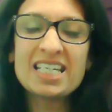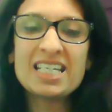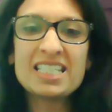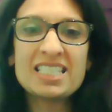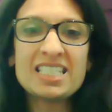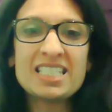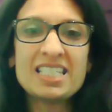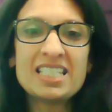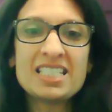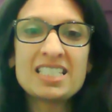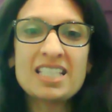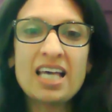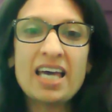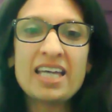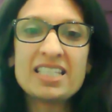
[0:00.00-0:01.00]
It is
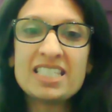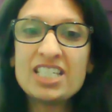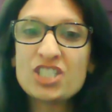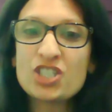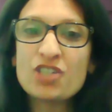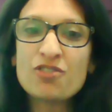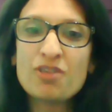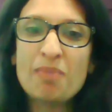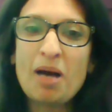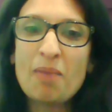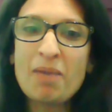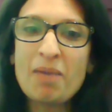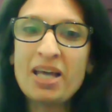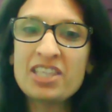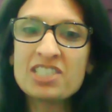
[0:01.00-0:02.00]
a teacher from our
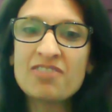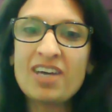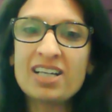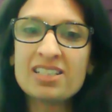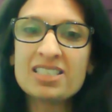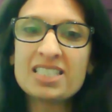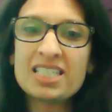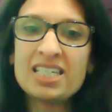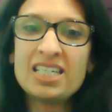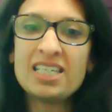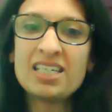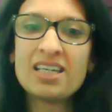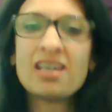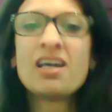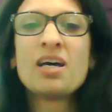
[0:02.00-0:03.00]
maths
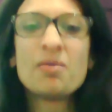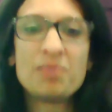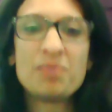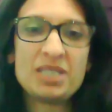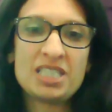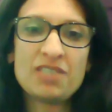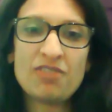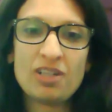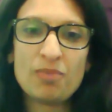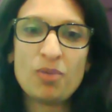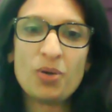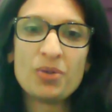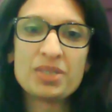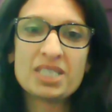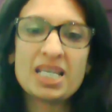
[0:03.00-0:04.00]
faculty, Mr.
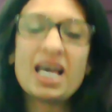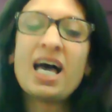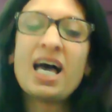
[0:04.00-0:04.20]
Philpot.